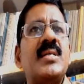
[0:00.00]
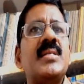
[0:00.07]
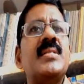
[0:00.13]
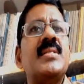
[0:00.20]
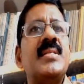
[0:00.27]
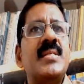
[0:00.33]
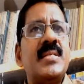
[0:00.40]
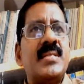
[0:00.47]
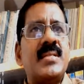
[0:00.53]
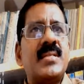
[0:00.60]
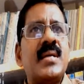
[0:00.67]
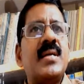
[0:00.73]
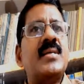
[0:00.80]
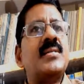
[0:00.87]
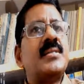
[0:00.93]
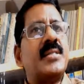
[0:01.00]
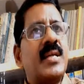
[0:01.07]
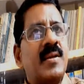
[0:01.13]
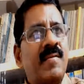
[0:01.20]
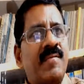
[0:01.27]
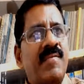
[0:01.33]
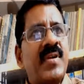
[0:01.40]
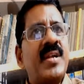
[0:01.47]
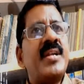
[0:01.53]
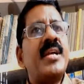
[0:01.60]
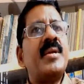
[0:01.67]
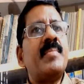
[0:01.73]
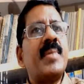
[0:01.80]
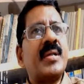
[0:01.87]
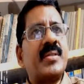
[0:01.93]
This
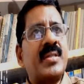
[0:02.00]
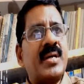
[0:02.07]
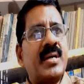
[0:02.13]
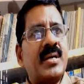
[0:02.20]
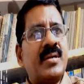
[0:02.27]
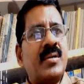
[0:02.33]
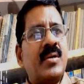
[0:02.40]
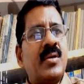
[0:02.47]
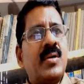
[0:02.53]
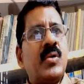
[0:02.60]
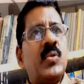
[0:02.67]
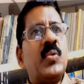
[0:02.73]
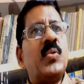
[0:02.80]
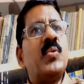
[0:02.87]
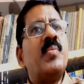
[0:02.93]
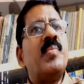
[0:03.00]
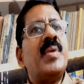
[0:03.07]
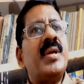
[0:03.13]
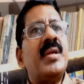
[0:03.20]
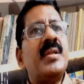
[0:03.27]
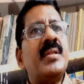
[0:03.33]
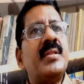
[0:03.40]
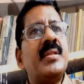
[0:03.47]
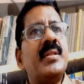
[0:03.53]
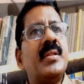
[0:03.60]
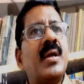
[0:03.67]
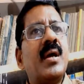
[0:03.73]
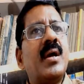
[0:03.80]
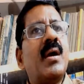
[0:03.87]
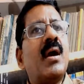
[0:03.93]
self-funding method to meet
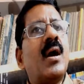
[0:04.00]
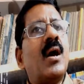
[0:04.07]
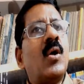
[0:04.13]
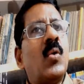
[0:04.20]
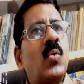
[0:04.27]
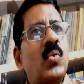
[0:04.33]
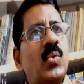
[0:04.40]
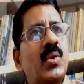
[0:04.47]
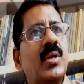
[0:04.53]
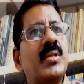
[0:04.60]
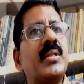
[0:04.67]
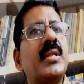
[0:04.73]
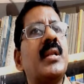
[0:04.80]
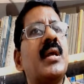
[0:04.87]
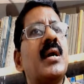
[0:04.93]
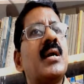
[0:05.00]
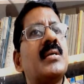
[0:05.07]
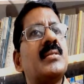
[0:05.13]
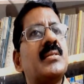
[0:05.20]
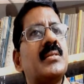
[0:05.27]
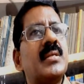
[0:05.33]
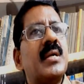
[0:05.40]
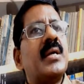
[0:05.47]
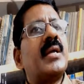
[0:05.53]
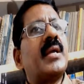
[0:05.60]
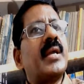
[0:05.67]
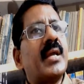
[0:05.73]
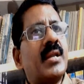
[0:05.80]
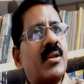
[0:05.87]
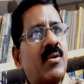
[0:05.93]
out the loss
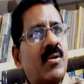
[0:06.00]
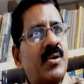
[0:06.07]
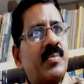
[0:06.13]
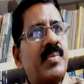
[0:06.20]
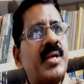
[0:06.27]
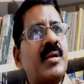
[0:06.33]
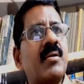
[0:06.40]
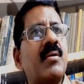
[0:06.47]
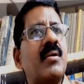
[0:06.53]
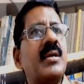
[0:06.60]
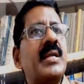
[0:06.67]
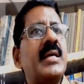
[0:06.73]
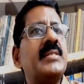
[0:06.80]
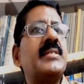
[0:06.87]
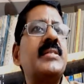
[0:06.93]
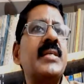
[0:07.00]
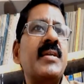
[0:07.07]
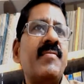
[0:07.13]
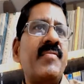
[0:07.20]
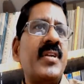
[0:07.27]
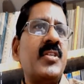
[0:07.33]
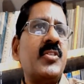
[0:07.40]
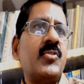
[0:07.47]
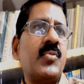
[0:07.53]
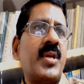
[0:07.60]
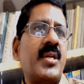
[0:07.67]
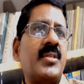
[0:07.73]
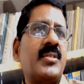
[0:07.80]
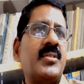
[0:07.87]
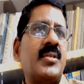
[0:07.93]
cannot be called as
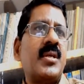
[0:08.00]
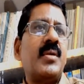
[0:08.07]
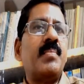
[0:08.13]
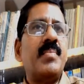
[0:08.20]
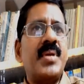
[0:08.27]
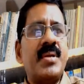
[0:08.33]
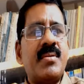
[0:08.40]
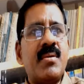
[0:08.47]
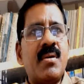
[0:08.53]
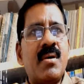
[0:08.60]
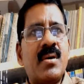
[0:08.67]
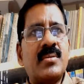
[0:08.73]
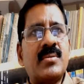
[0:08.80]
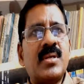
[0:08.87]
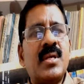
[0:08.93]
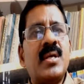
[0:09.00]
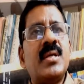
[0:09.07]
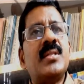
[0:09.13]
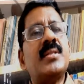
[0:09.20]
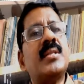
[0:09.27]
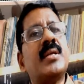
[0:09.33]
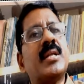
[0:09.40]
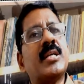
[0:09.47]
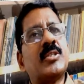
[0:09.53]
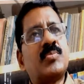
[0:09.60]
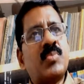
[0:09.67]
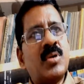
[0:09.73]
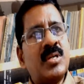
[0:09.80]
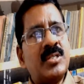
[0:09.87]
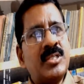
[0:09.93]
self-insurance because the
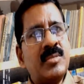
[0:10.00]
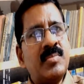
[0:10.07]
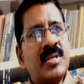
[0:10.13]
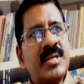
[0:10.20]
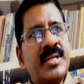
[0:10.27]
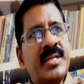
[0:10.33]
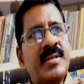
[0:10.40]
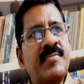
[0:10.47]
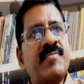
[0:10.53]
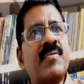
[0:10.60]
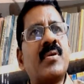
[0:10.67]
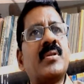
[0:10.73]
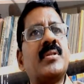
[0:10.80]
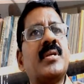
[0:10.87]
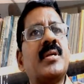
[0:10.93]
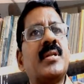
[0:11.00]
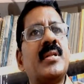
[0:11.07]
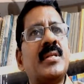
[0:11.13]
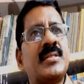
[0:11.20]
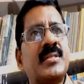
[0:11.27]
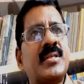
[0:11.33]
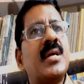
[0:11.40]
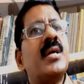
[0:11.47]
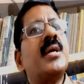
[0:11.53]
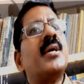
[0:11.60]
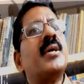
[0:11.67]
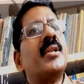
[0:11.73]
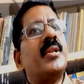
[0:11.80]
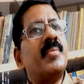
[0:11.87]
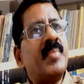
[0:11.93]
responsibility for the risk
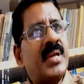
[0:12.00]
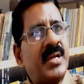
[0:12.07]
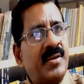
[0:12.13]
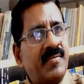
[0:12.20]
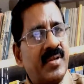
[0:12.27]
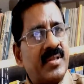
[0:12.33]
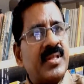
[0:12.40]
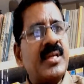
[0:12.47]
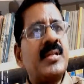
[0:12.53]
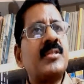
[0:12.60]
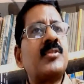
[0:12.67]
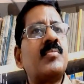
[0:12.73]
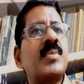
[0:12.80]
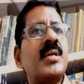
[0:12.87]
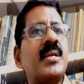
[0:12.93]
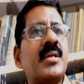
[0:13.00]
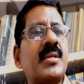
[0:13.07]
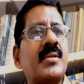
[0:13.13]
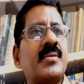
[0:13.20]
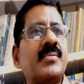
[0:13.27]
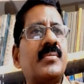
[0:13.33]
remains with the risk bearer.